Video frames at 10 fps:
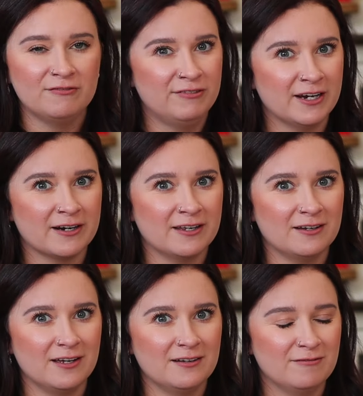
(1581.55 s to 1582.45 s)
Very
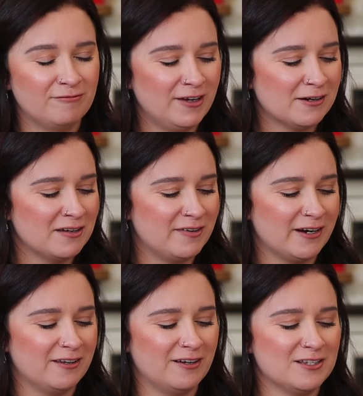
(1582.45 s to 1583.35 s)
good. Very,
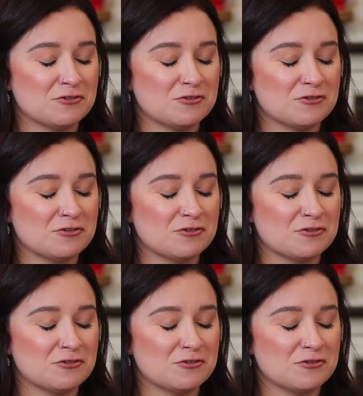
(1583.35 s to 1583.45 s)
very good.